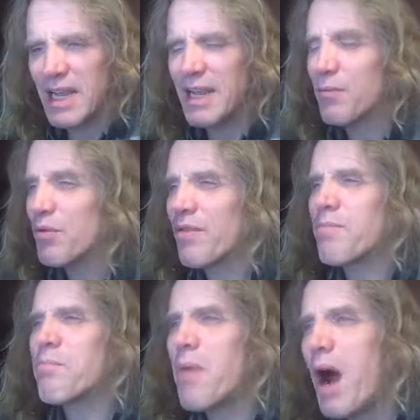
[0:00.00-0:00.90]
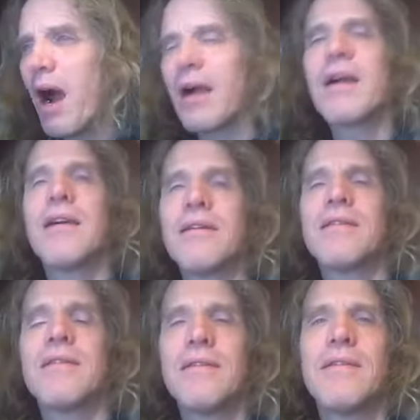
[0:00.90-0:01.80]
it would mock
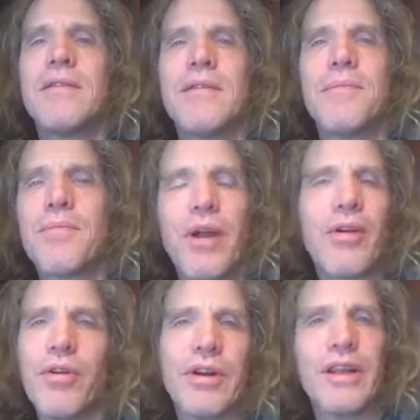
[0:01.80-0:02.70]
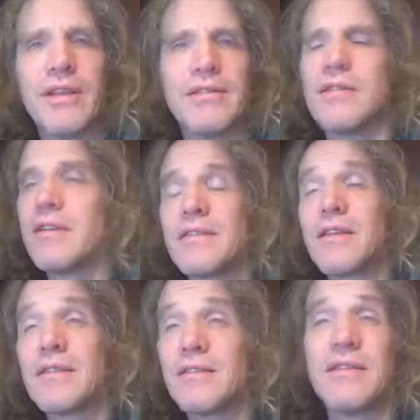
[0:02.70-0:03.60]
priorities and
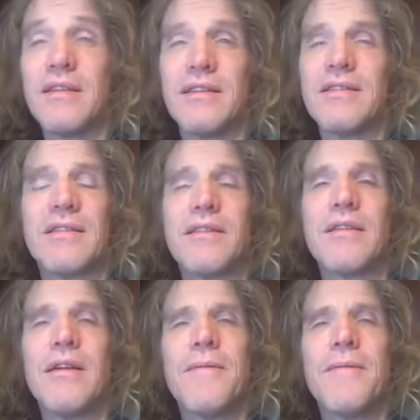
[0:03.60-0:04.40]
necessities and